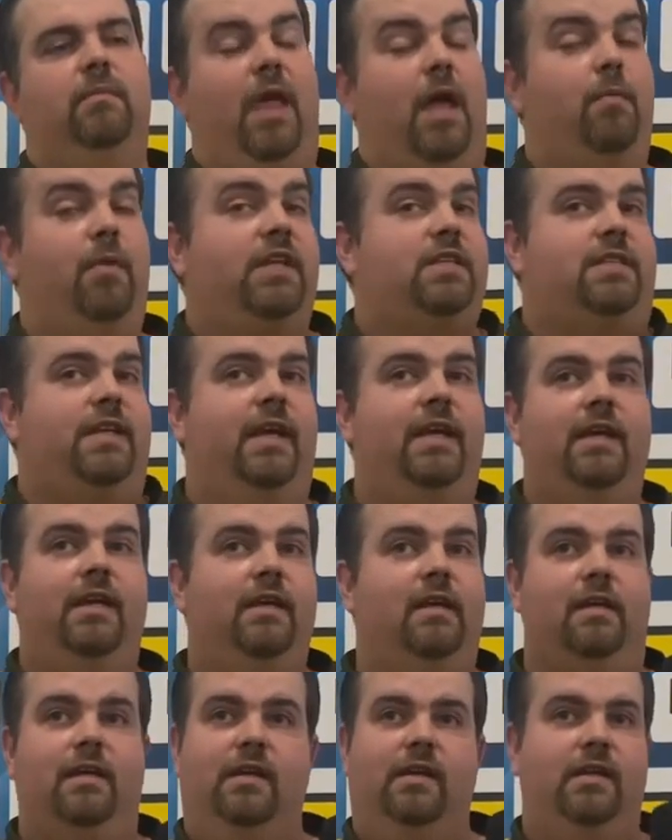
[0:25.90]
I must say
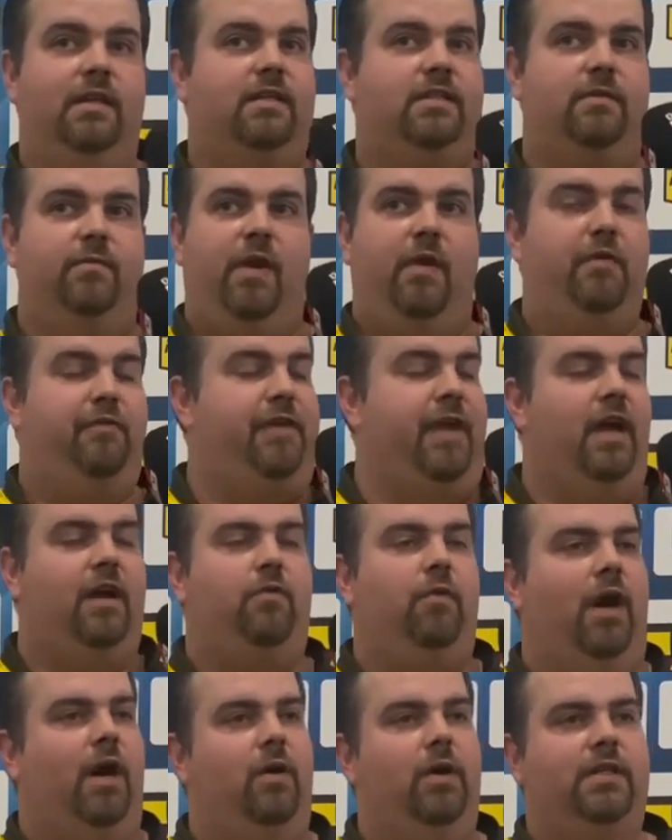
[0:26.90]
it's a very fair
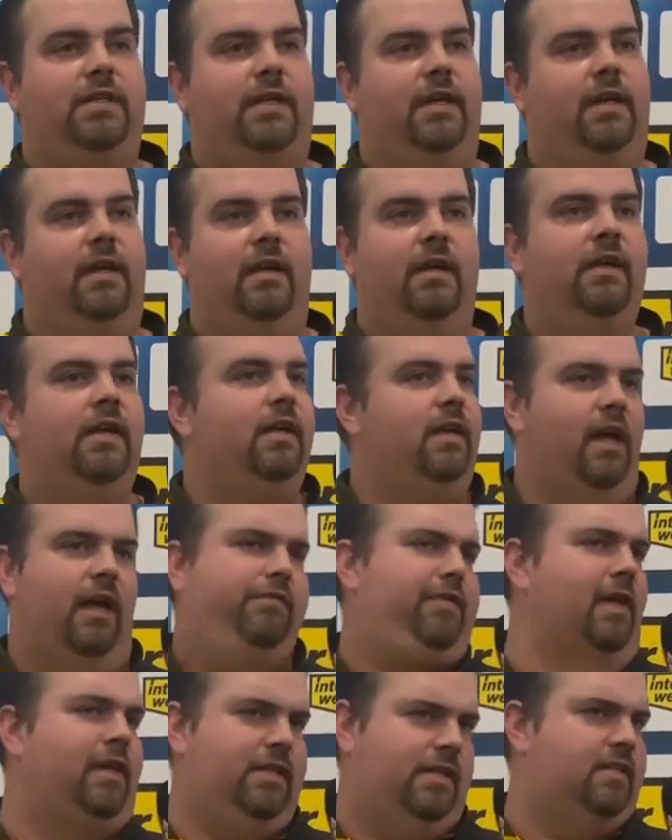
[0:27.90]
crowd. I
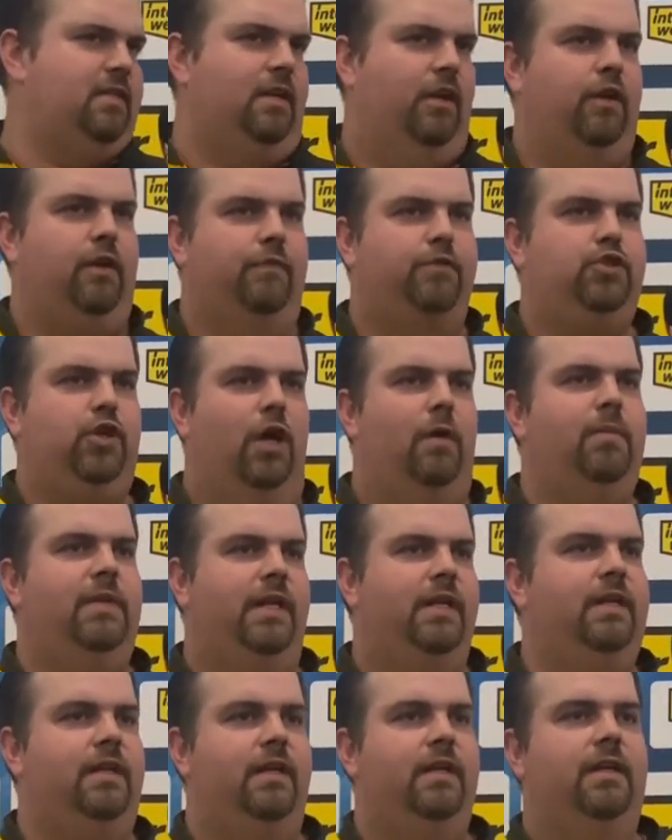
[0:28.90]
think it's a lot of
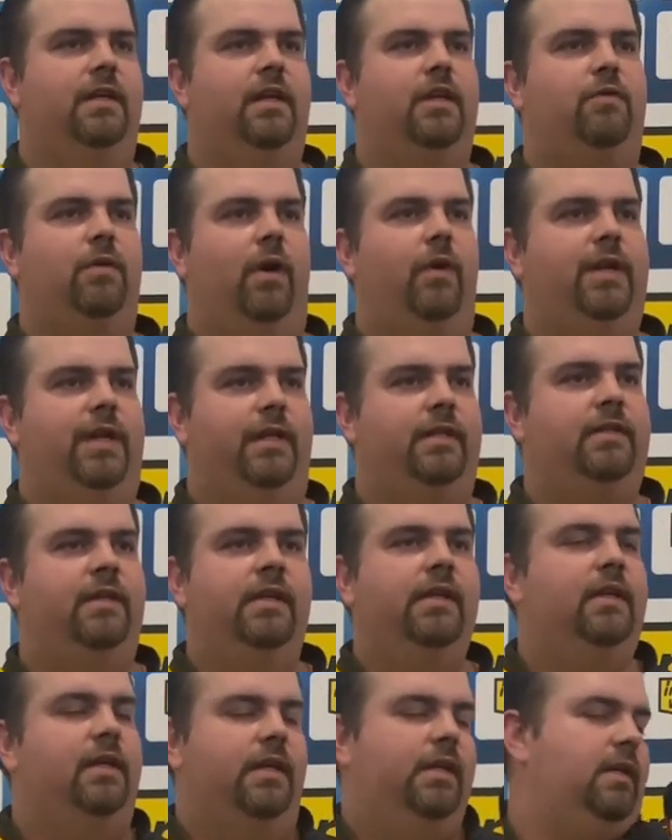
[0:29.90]
German in the crowd.
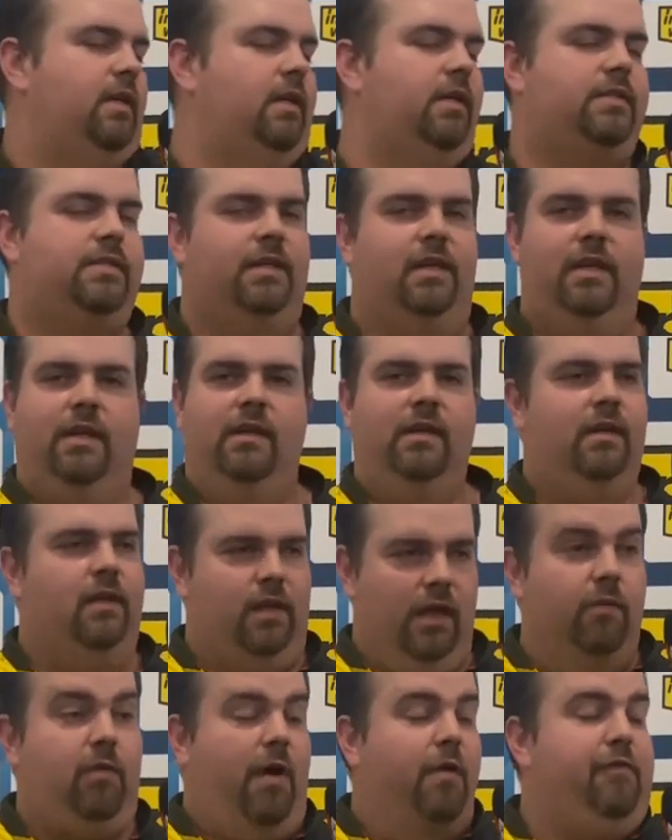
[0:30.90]
It's a
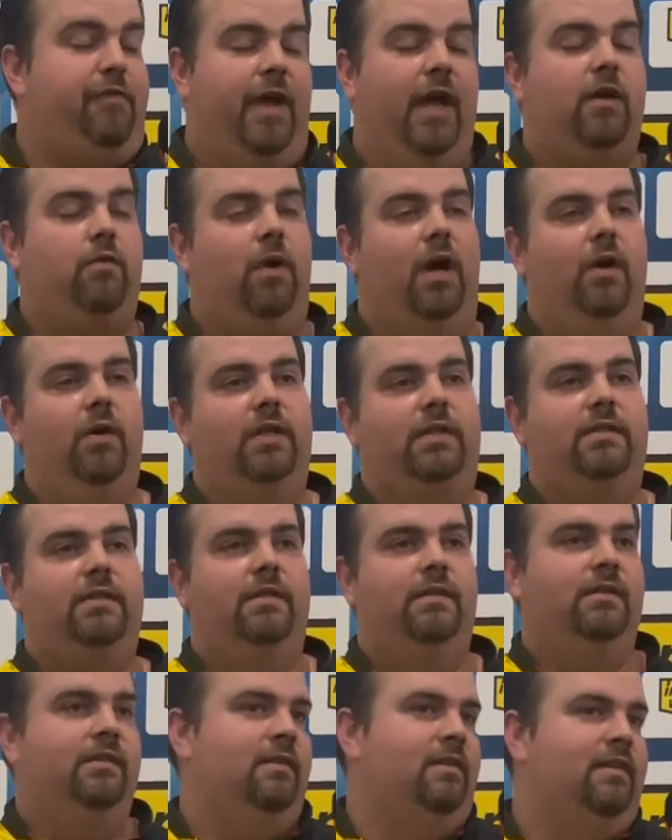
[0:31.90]
very fair crowd.
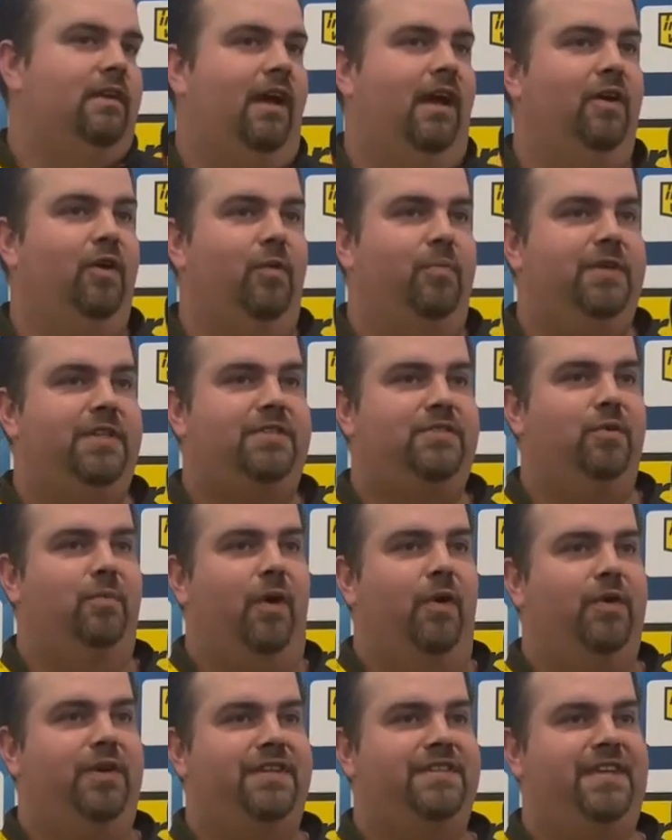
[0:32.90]
I hope it's
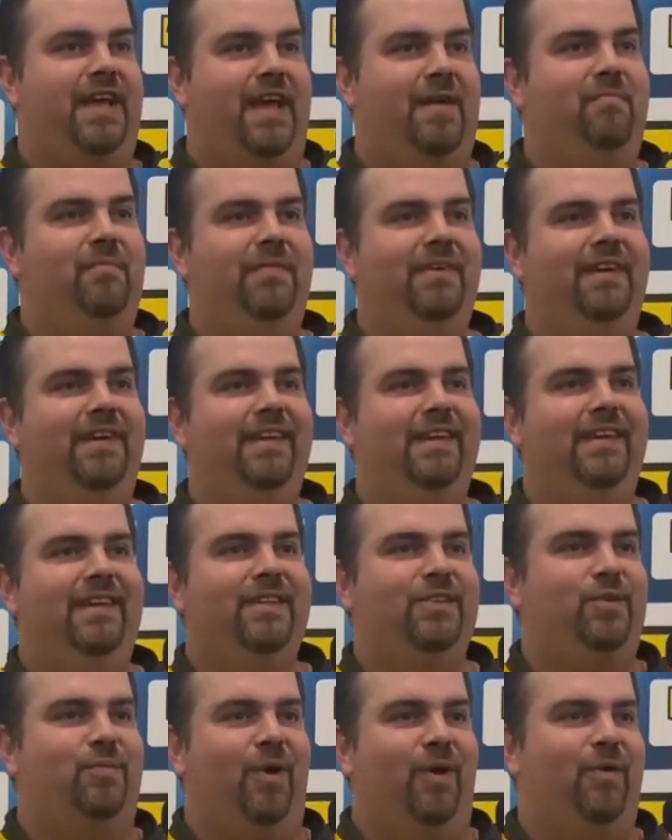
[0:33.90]
tomorrow the same.
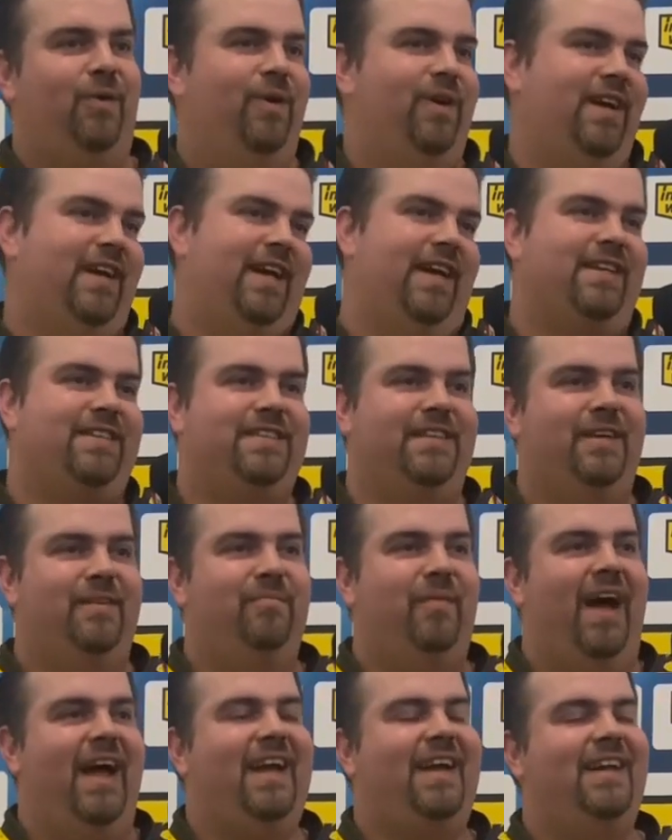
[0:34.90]
Tomorrow against
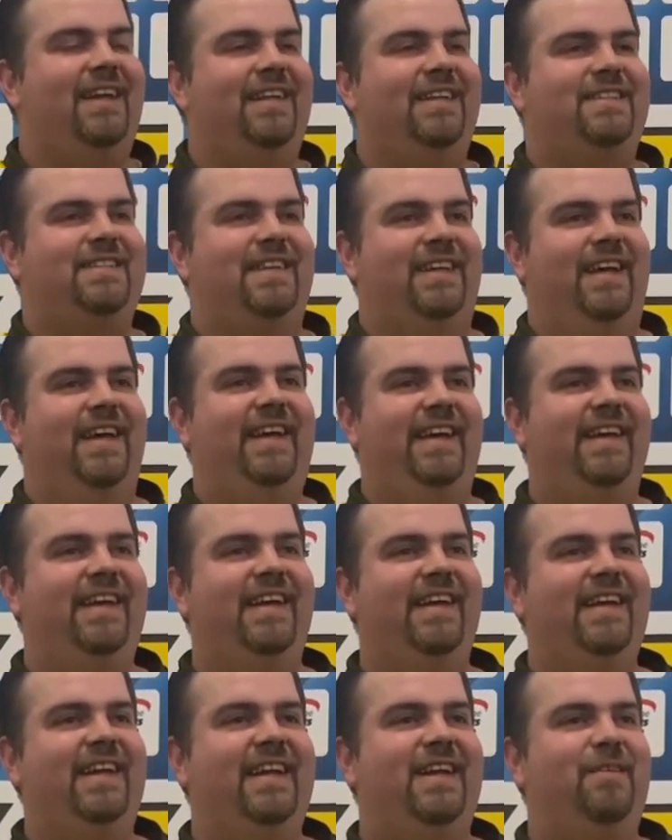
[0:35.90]
Michael it's a
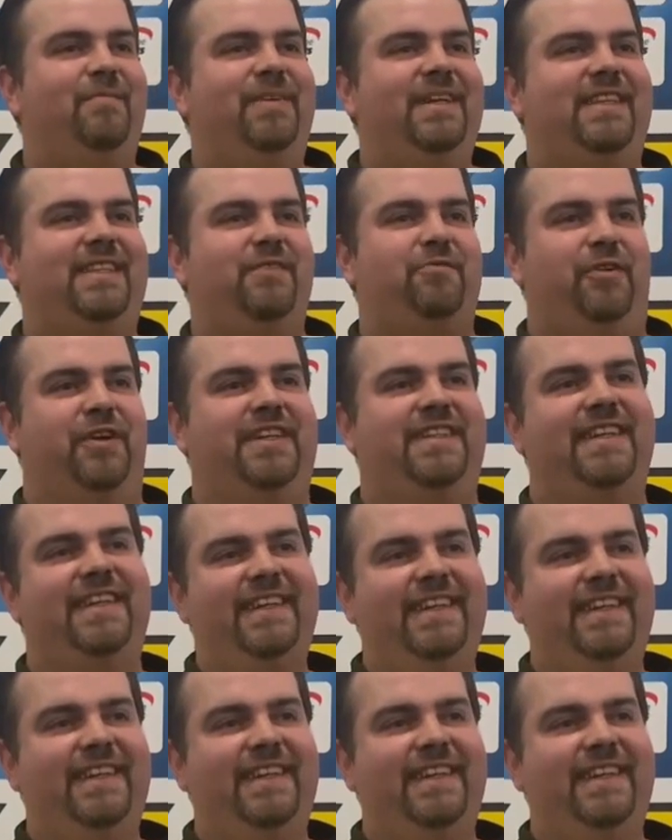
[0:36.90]
little bit different.